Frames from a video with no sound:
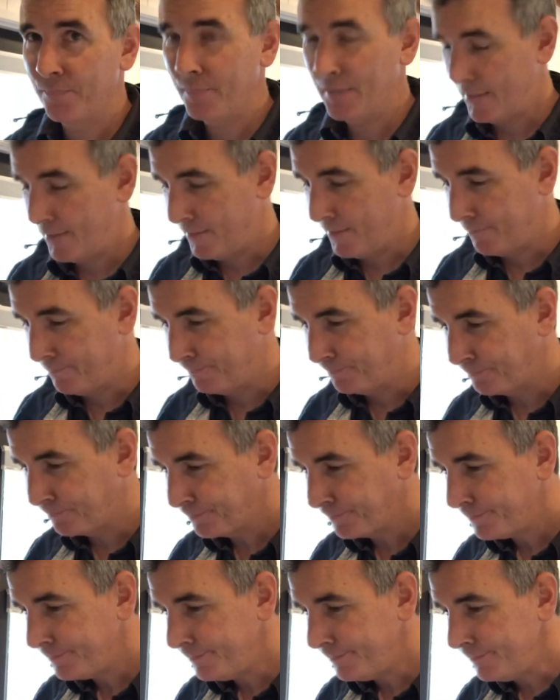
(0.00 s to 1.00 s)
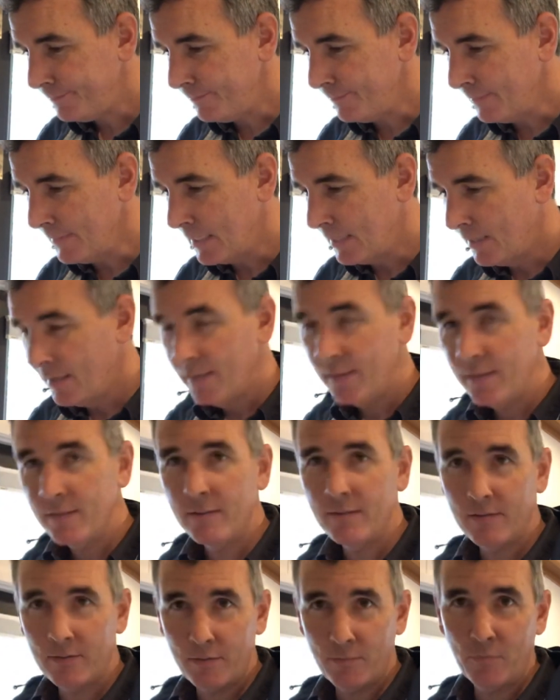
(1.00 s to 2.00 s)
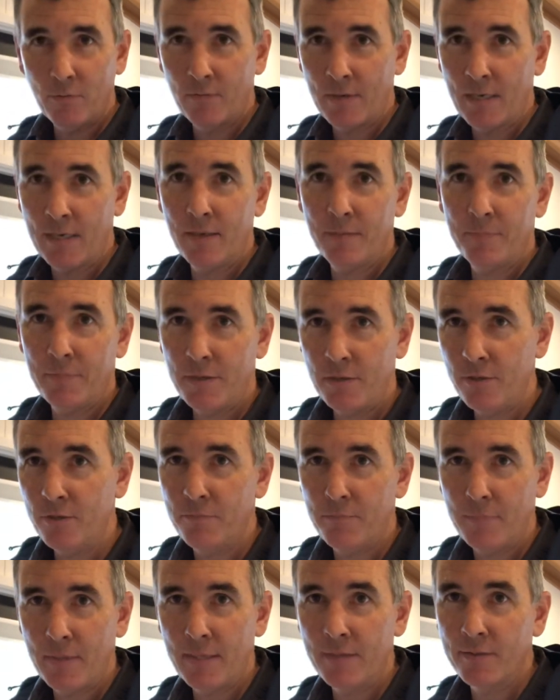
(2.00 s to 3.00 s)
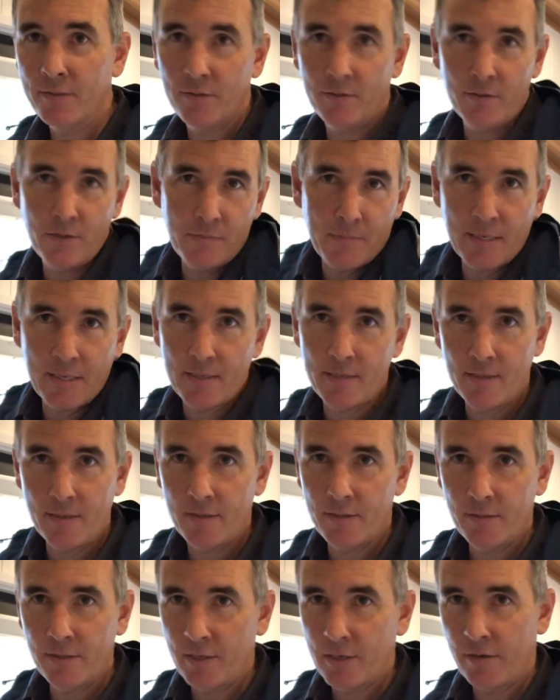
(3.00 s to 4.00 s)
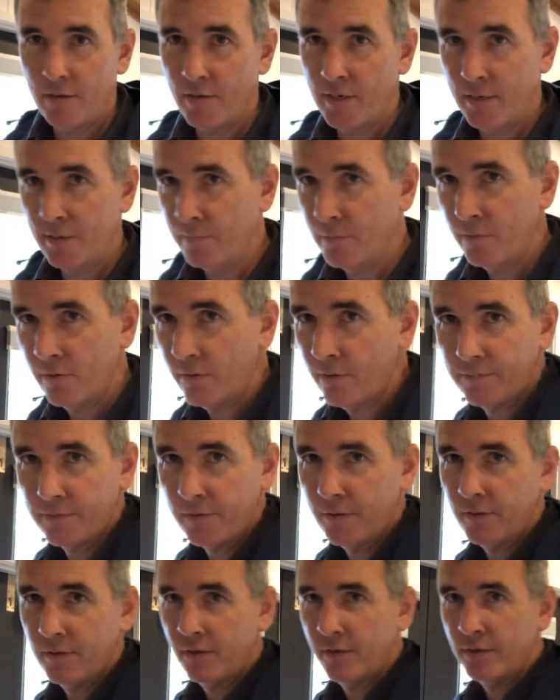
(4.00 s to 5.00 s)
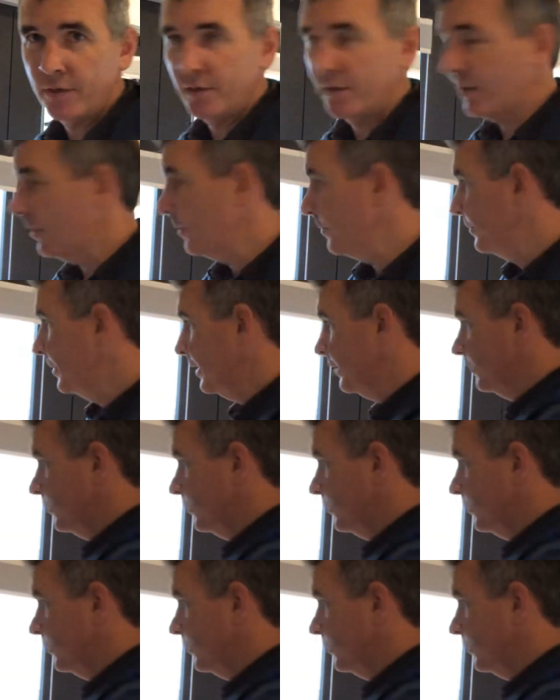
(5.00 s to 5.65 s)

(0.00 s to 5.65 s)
The system will run it, but you may hear the generator more often than you'd hope. That's